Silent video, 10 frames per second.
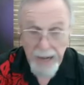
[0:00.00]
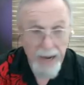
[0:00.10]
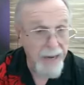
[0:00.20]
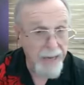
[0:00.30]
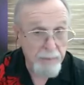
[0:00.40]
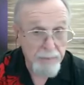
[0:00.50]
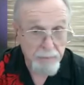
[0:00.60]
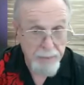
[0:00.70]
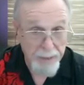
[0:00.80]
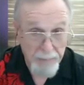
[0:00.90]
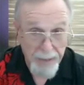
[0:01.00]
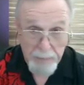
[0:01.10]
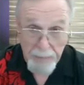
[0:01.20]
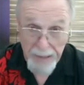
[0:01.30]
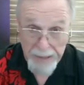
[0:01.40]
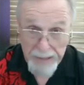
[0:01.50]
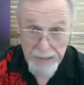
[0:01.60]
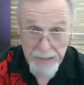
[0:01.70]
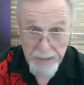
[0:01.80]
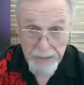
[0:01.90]
I, but my mind
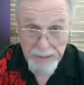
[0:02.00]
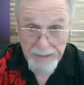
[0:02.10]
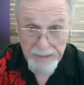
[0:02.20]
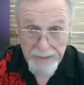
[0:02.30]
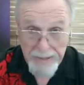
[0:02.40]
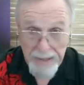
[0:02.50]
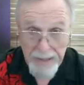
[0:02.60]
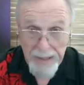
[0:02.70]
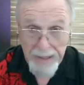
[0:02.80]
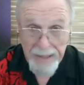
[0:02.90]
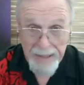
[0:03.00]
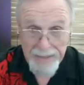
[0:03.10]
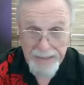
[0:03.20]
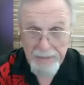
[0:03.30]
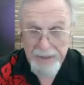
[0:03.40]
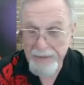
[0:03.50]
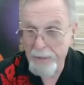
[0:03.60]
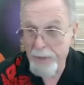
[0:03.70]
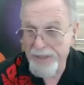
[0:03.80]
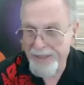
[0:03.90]
is good, uh, even if it
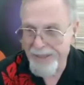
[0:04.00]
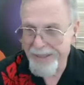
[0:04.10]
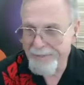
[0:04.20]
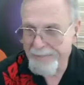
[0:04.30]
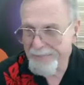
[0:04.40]
wasn't good.